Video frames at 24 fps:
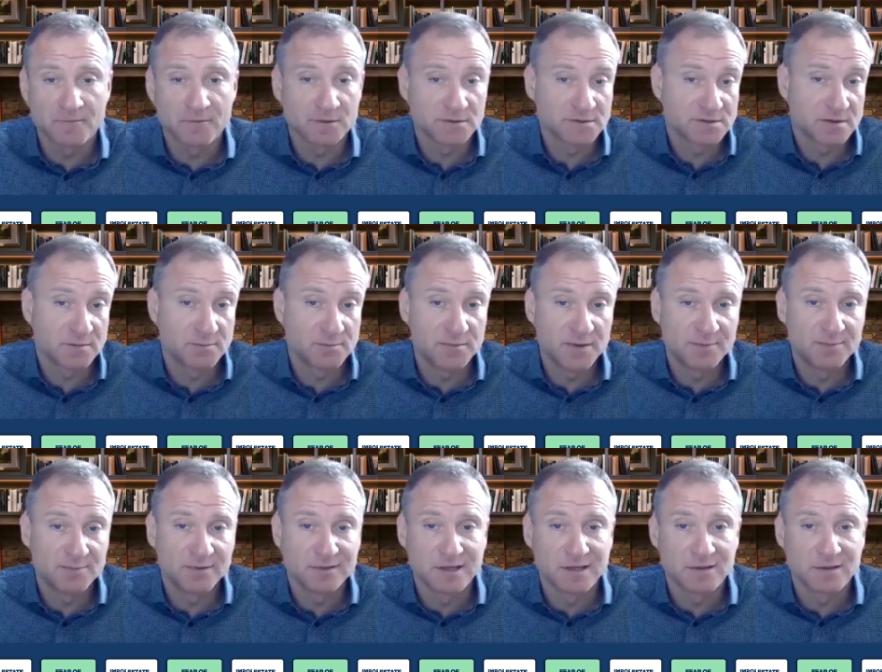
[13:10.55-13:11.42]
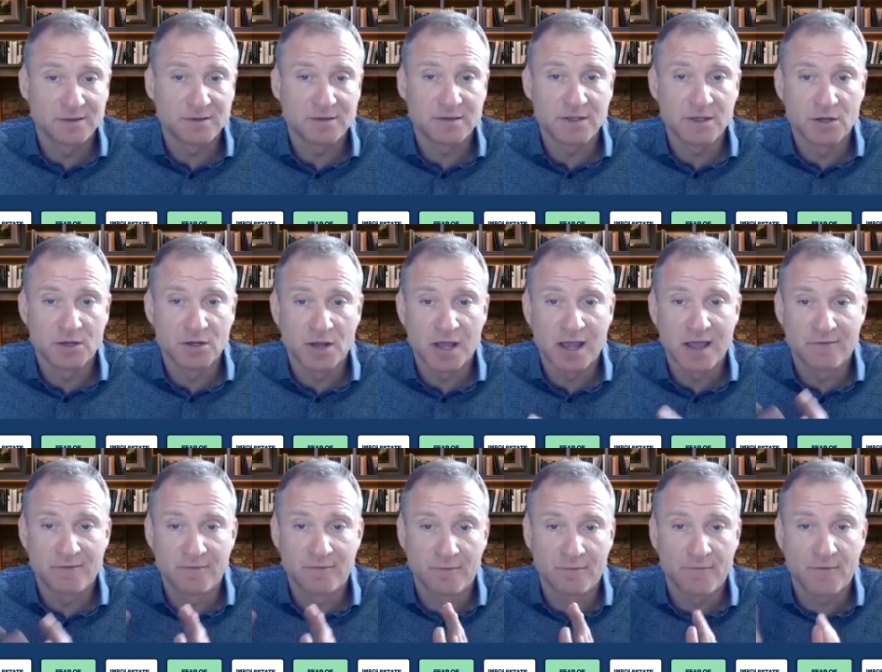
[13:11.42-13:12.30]
For some people right. that you know
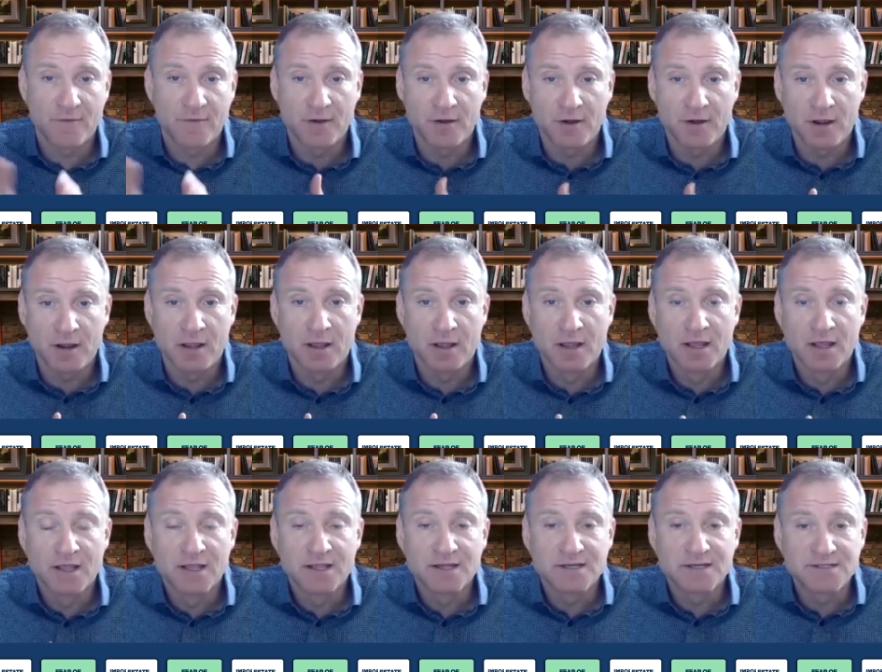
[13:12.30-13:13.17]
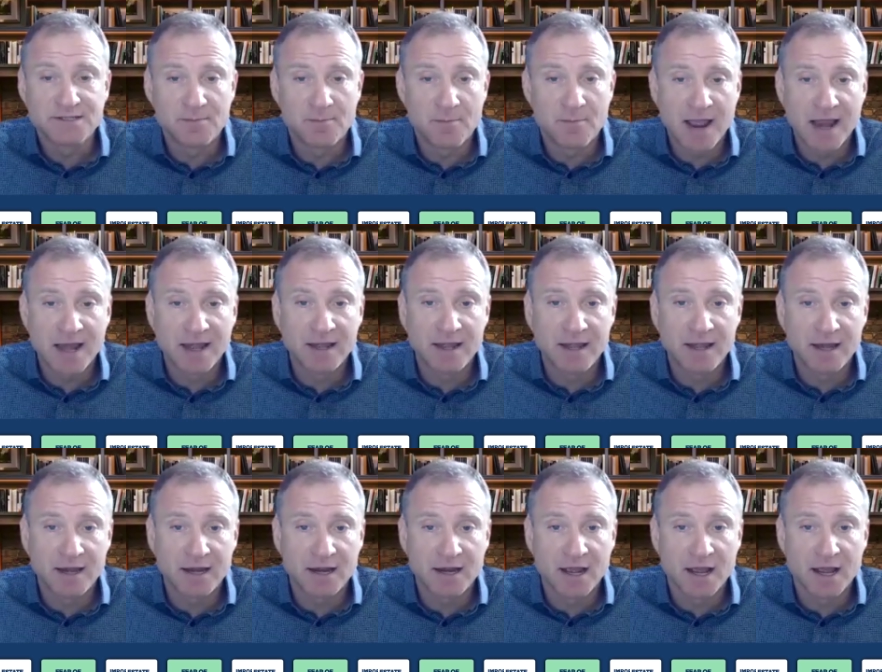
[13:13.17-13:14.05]
have a very
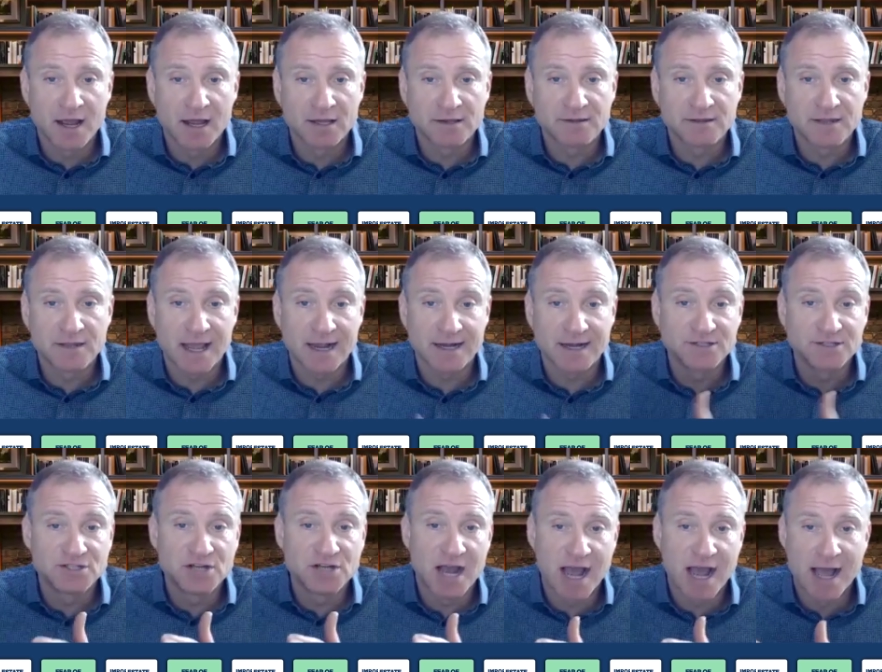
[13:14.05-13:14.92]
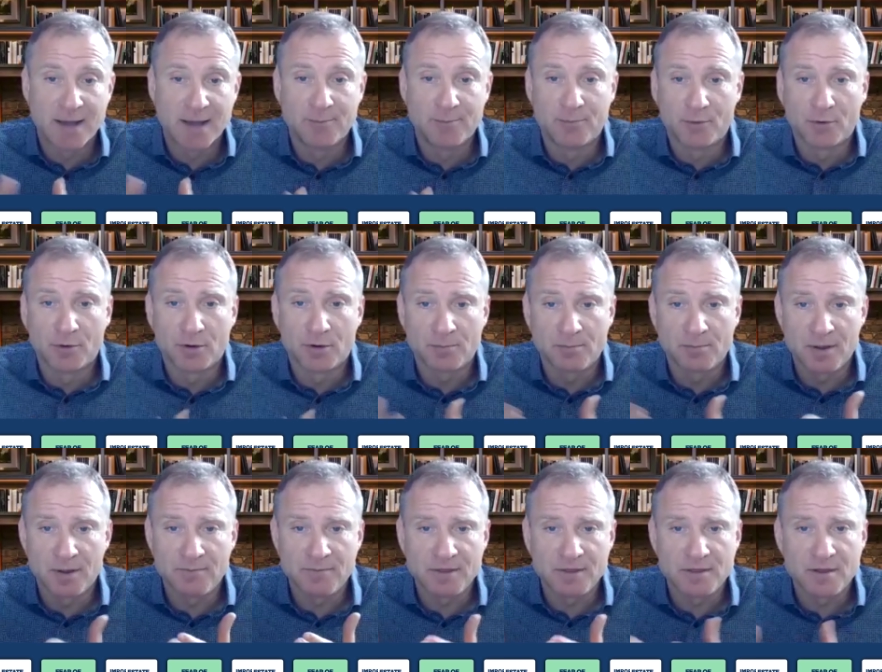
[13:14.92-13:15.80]
demanding uh, tech job, or
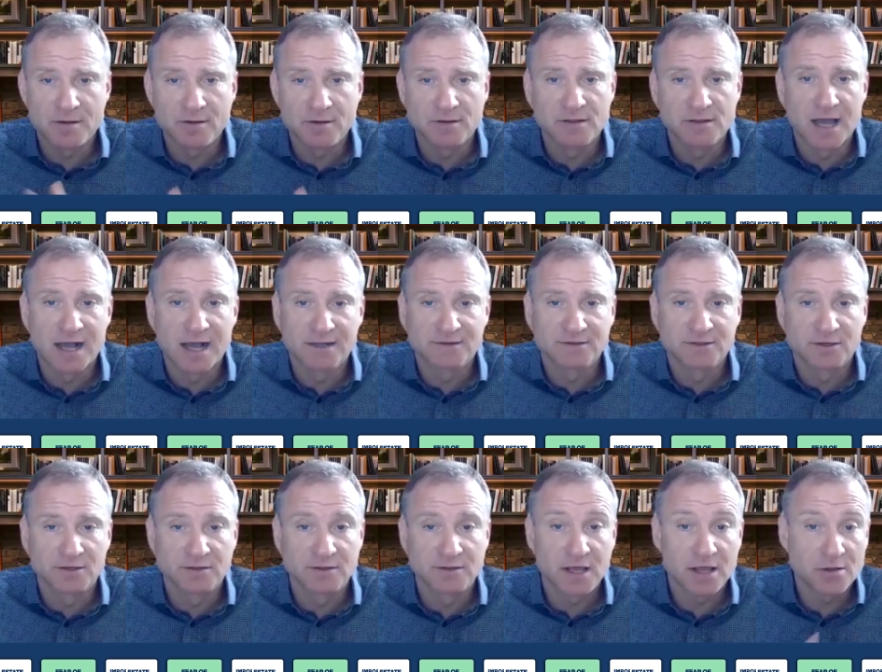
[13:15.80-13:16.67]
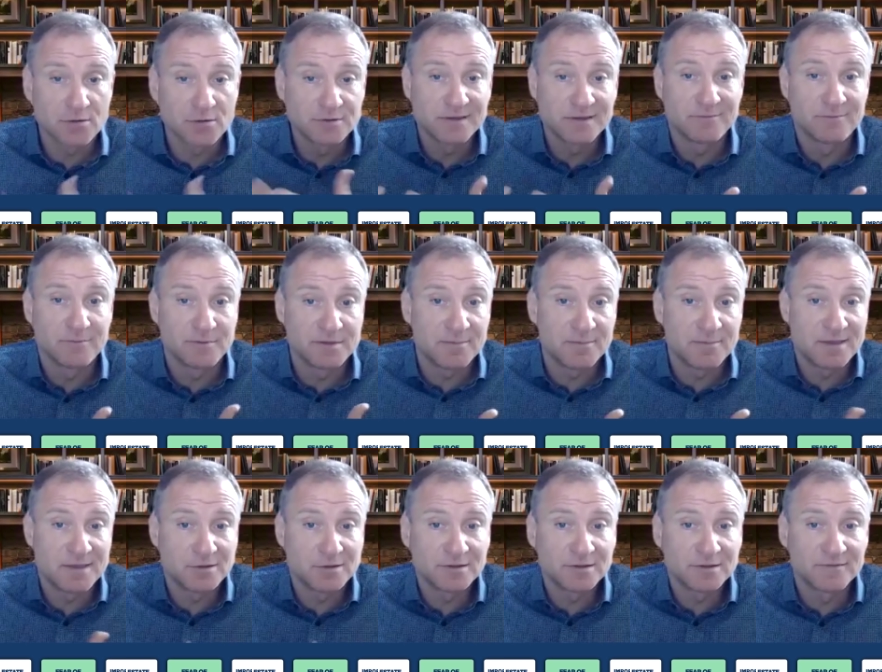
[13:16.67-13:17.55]
maybe they're a doctor, they don't. They
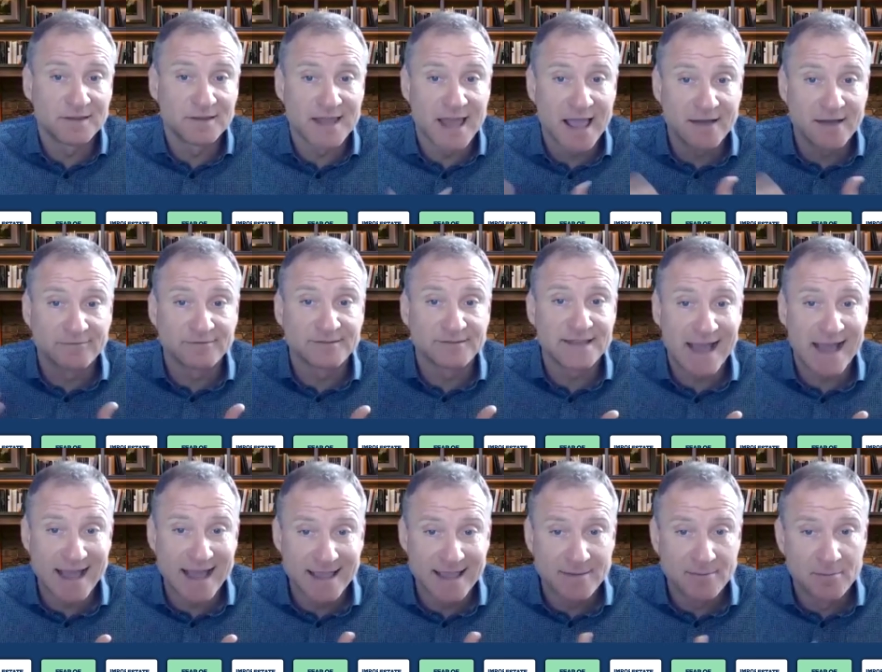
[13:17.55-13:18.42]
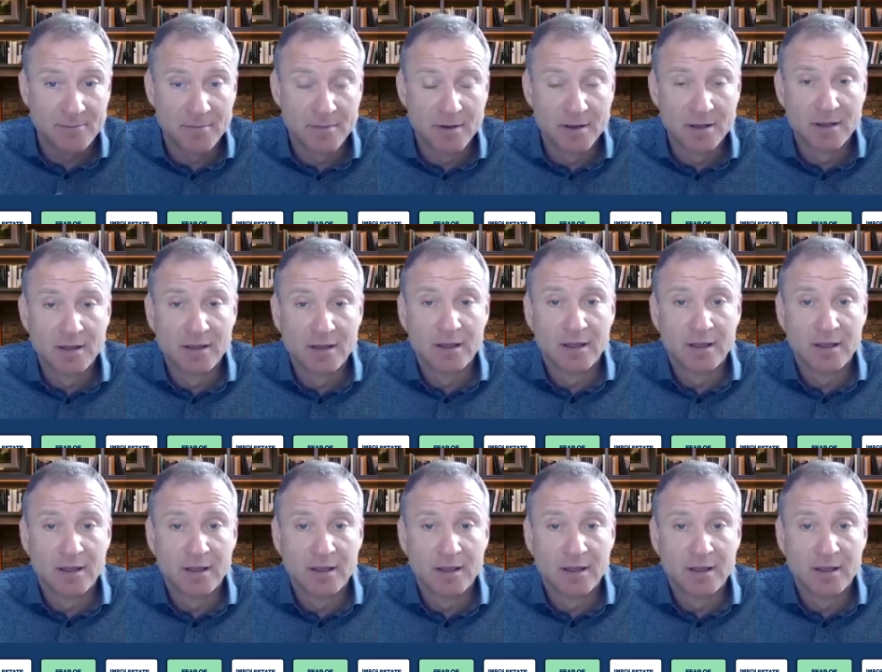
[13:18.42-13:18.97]
might not even have time